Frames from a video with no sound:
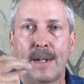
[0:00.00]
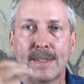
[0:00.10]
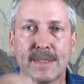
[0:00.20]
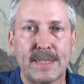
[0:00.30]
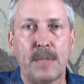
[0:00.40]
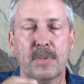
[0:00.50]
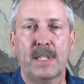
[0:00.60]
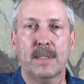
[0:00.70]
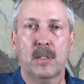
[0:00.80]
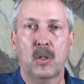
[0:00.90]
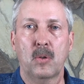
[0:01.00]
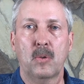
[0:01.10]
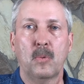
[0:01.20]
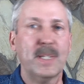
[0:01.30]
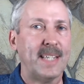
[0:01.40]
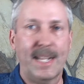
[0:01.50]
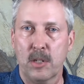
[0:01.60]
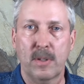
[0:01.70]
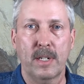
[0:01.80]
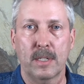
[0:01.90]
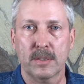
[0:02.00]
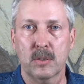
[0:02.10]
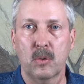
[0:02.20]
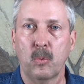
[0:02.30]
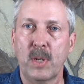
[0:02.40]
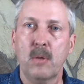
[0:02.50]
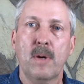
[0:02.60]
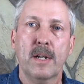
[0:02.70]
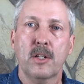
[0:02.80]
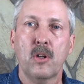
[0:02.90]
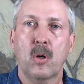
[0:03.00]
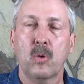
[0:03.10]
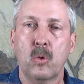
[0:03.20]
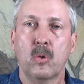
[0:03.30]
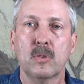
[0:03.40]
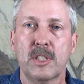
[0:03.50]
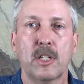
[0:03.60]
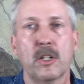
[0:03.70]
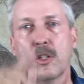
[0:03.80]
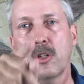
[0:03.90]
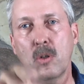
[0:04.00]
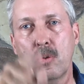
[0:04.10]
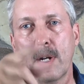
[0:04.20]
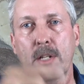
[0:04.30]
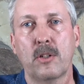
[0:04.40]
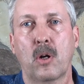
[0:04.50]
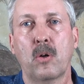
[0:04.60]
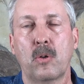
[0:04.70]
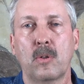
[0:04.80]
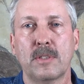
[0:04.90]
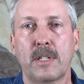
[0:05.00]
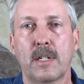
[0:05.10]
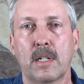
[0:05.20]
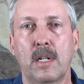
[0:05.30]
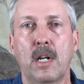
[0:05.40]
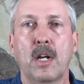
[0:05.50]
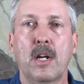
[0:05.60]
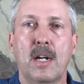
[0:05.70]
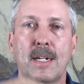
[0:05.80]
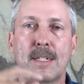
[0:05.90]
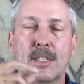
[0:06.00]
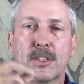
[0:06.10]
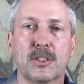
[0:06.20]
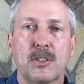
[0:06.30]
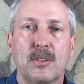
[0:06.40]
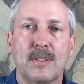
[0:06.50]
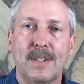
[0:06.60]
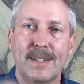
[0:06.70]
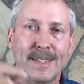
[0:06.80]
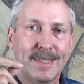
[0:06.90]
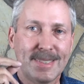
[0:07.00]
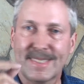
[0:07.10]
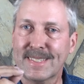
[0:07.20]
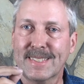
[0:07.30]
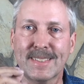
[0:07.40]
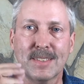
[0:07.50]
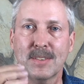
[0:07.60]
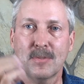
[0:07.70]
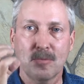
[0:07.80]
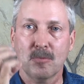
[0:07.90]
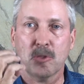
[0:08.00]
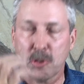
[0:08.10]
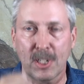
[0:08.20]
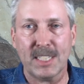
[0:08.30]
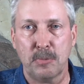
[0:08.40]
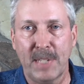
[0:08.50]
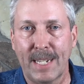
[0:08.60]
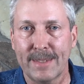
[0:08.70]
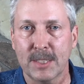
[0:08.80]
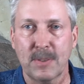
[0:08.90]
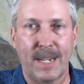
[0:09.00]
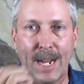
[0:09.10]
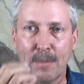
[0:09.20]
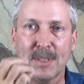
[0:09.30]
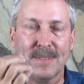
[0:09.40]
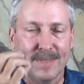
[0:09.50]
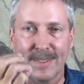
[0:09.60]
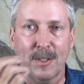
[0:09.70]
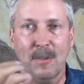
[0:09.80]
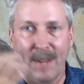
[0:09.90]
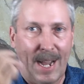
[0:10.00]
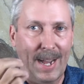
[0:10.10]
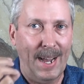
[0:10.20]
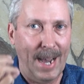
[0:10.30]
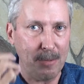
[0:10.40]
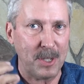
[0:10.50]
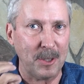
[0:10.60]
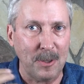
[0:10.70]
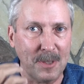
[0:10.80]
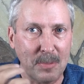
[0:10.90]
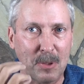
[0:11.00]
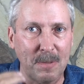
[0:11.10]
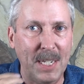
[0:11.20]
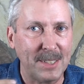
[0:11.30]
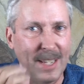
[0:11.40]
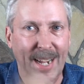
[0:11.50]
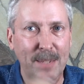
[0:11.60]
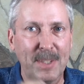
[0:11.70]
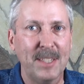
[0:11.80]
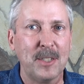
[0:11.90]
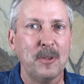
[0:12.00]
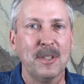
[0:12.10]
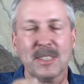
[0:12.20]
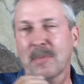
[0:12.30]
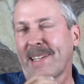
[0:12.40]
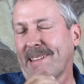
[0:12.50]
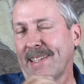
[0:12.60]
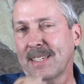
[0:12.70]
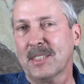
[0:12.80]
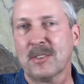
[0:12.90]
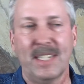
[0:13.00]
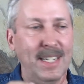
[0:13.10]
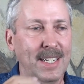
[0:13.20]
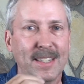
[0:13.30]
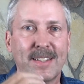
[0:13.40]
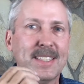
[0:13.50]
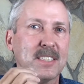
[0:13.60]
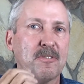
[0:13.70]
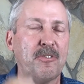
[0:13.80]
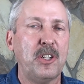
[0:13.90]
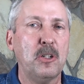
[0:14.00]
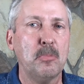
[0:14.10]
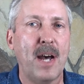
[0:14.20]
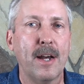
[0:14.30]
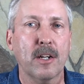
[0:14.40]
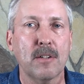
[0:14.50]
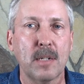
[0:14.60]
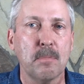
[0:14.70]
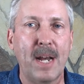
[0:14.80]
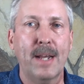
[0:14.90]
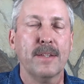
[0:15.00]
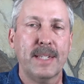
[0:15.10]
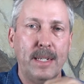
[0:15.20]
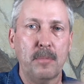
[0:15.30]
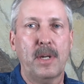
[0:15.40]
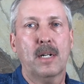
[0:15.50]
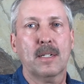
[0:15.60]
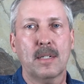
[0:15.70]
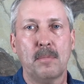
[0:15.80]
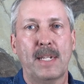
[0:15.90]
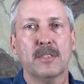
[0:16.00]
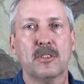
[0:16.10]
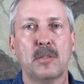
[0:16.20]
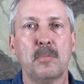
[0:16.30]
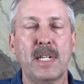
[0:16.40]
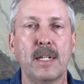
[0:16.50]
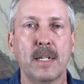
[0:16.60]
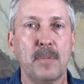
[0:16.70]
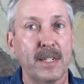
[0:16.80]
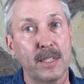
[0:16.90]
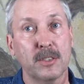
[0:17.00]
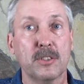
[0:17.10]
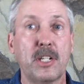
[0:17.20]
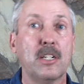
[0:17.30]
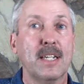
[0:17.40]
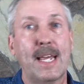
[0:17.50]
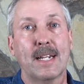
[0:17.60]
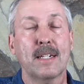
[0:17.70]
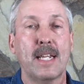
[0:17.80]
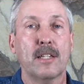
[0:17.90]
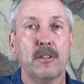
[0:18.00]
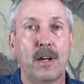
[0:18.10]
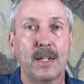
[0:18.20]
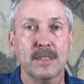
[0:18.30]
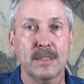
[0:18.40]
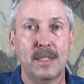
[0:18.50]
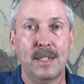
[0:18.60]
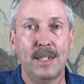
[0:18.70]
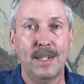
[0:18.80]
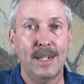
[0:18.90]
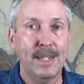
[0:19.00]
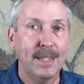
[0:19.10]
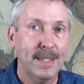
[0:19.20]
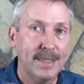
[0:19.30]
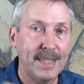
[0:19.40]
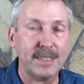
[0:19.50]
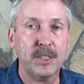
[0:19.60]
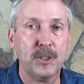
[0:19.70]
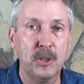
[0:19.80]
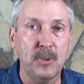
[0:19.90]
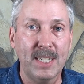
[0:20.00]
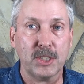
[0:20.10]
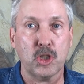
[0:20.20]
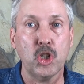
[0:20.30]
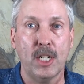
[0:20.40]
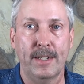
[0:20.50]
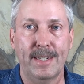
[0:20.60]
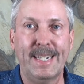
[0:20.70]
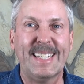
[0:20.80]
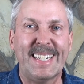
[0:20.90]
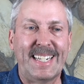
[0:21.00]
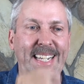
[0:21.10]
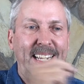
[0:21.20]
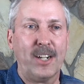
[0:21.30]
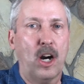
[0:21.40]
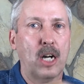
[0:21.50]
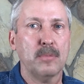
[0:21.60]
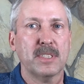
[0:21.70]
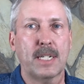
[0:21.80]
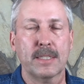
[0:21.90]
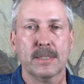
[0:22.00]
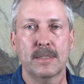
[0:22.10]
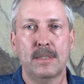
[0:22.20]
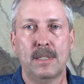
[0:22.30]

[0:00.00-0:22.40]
Same thing with anyone else. We want to know who's here. You want to know who's here. So just trust me on this one. I'm a tour professional. I'm in the tourism industry. This fear mongering by the American mainstream media because their candidate lost doesn't do us good. It harms us.